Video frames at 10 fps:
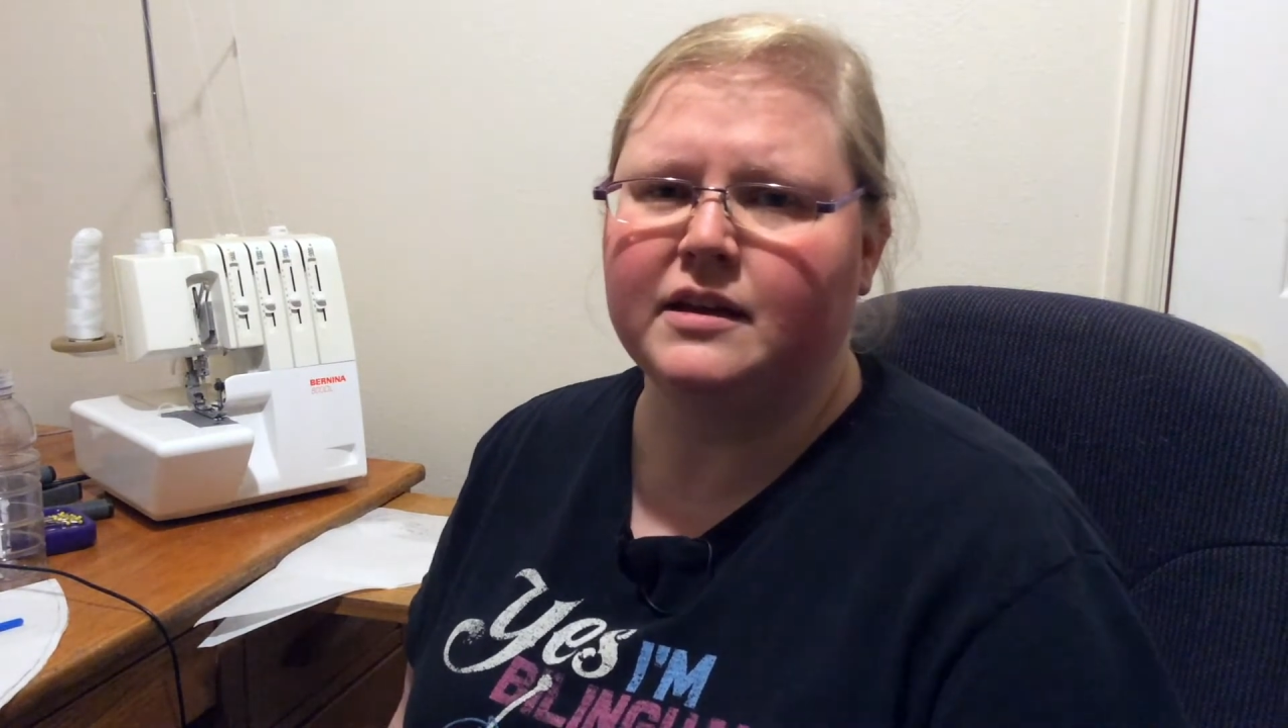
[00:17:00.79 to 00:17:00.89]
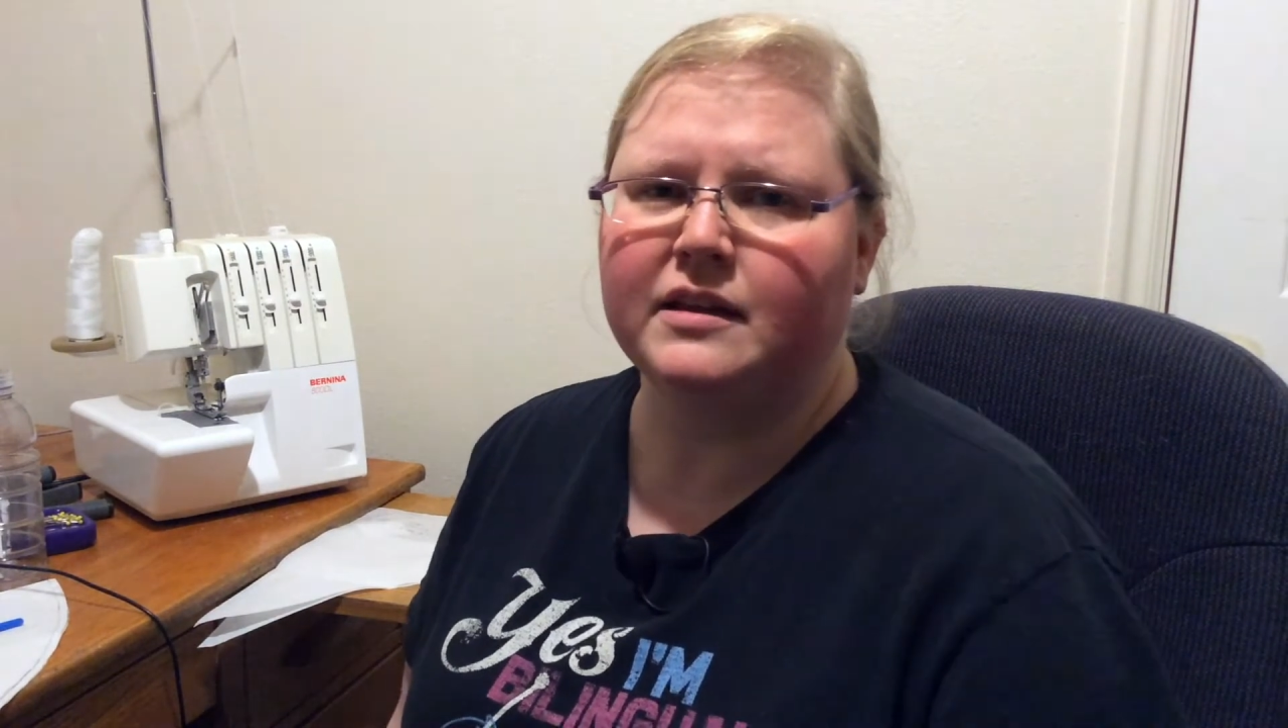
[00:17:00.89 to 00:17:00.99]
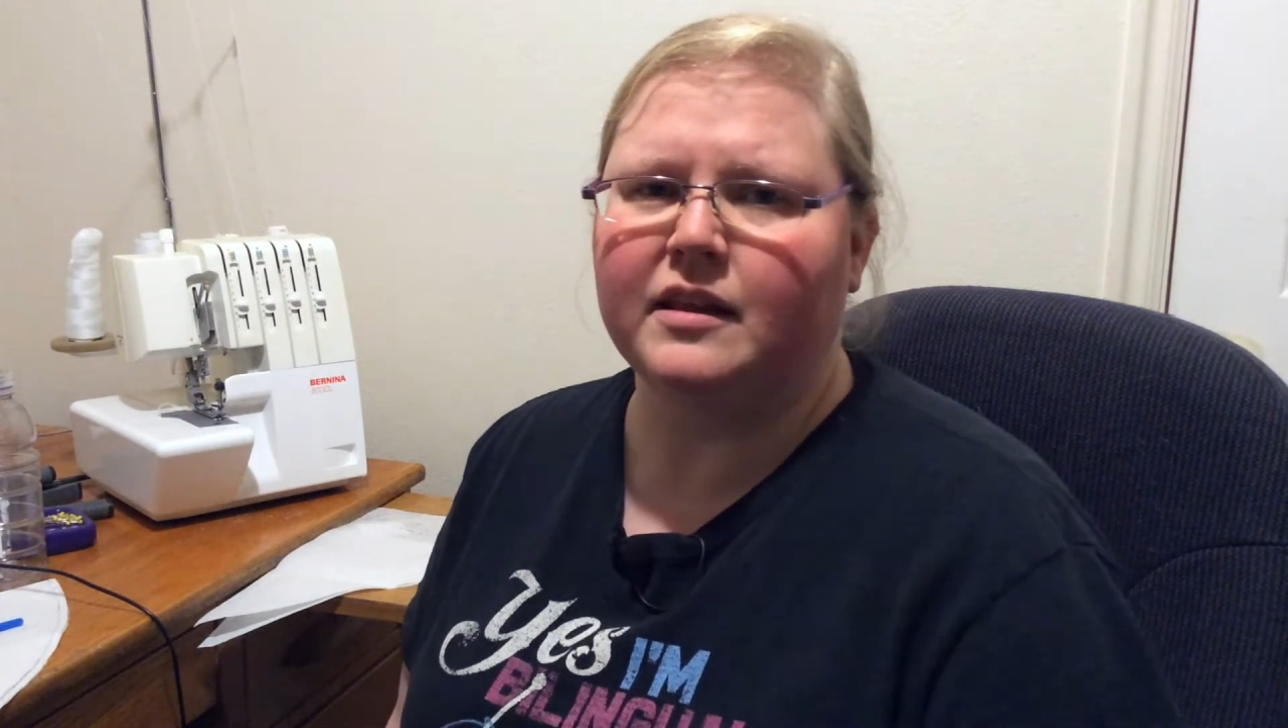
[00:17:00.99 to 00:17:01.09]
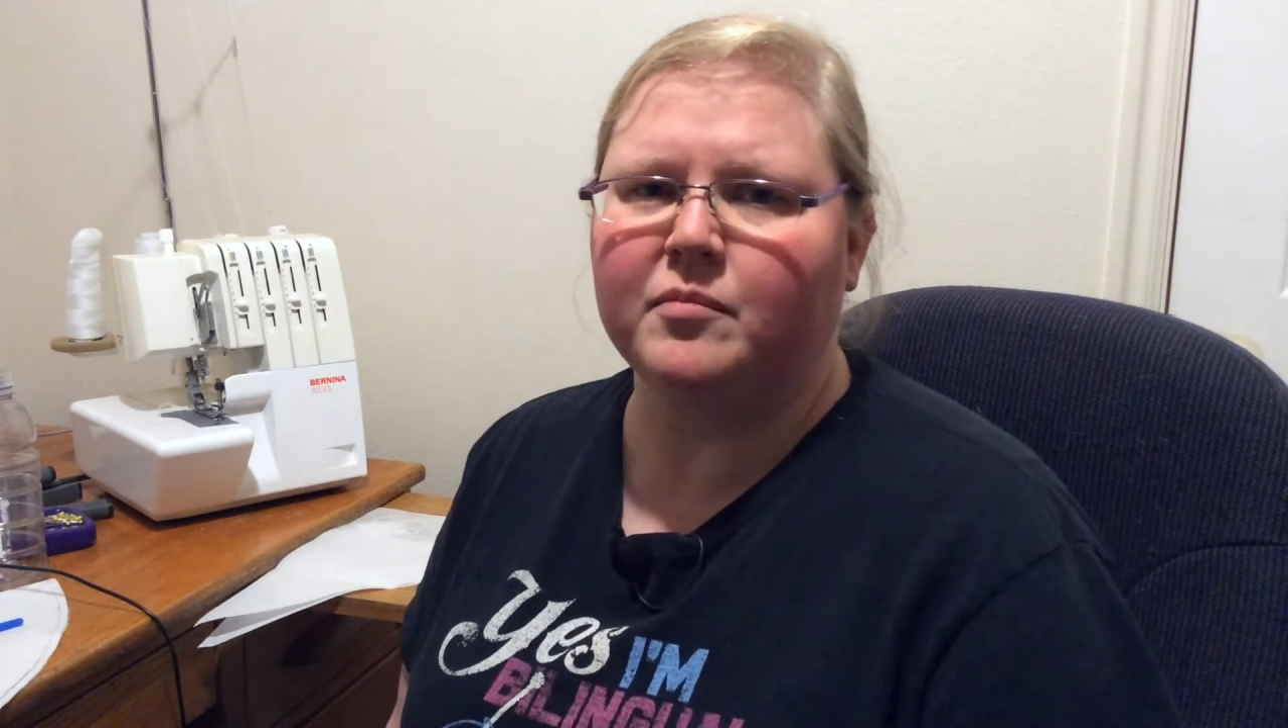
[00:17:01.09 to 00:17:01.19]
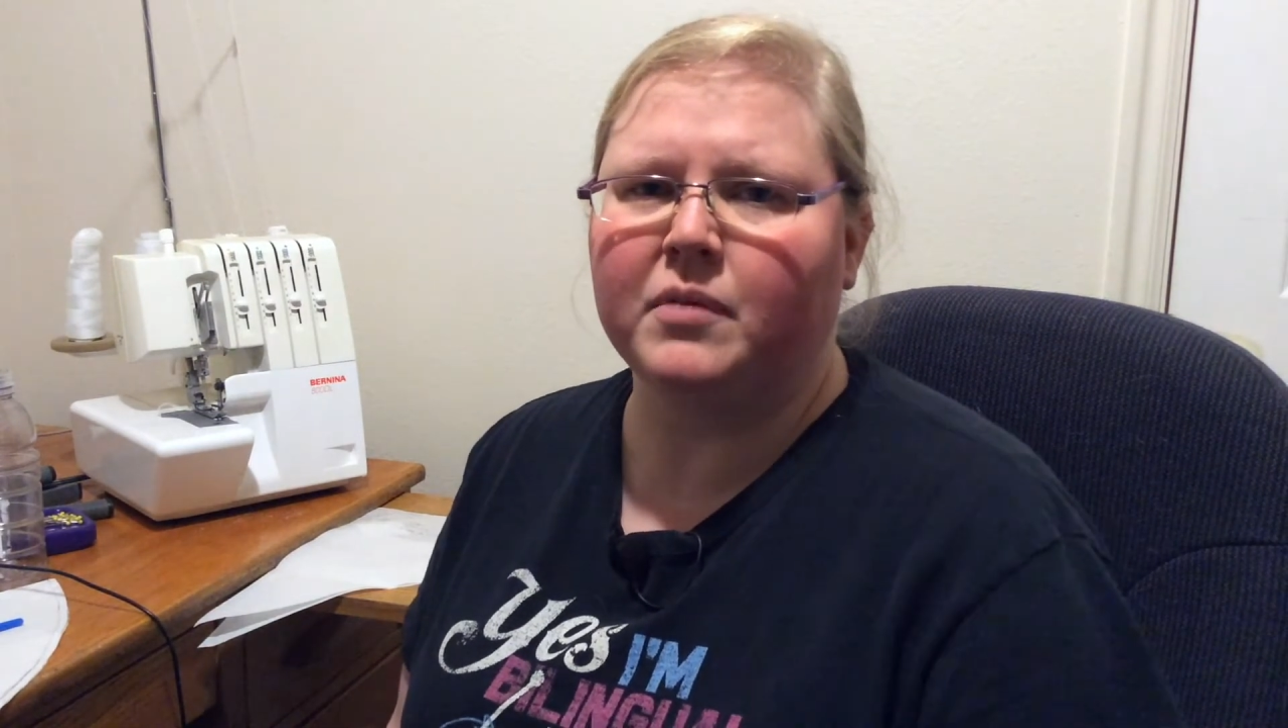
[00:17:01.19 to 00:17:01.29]

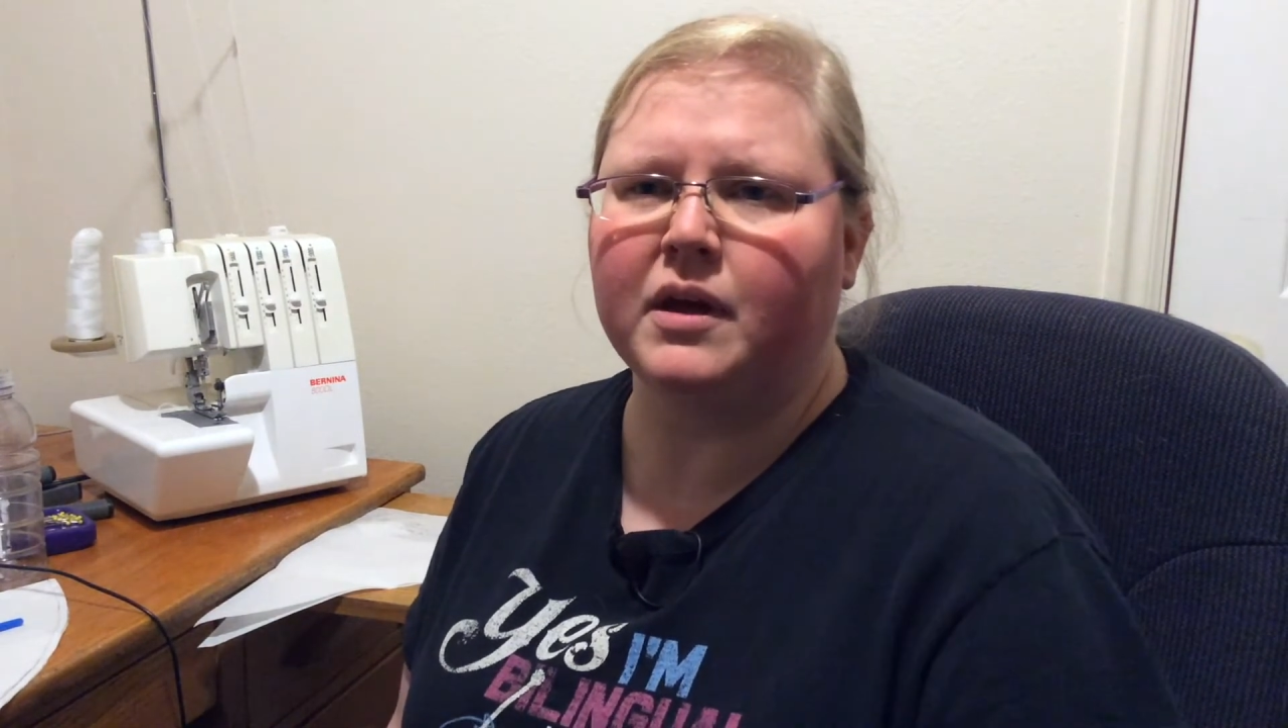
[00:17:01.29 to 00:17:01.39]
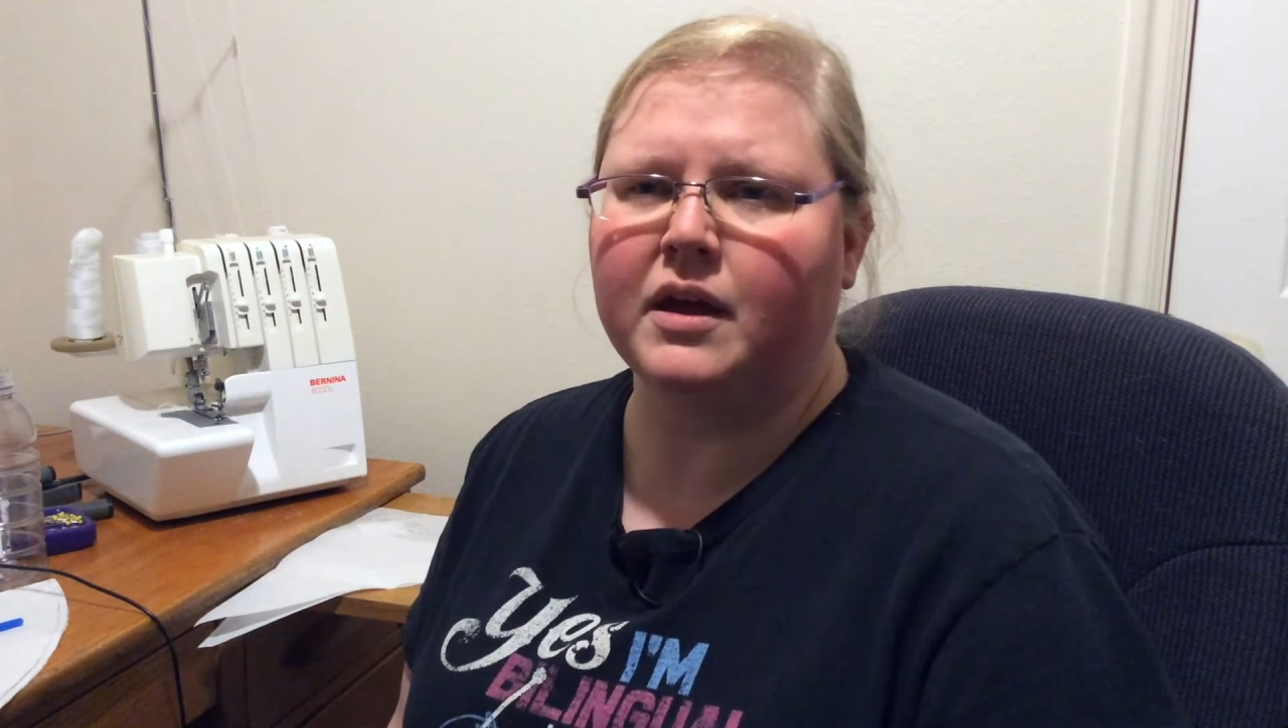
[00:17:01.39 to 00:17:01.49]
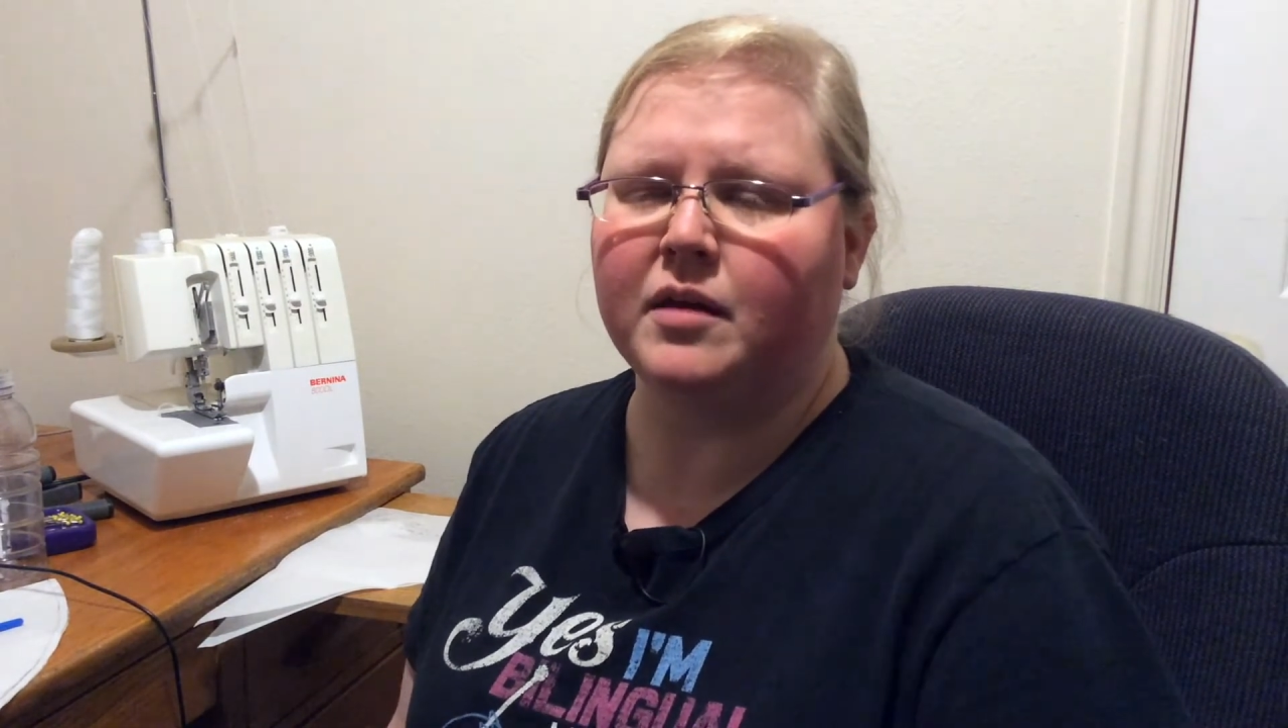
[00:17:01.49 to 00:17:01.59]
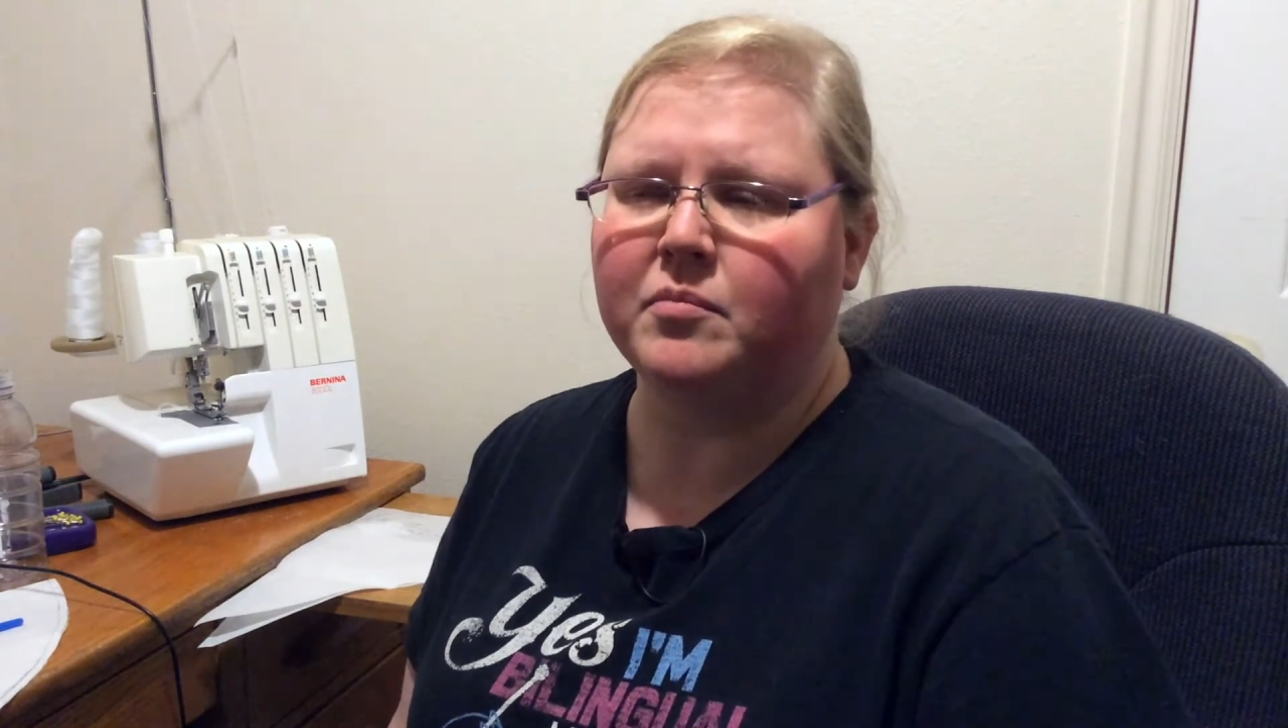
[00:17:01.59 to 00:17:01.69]
that my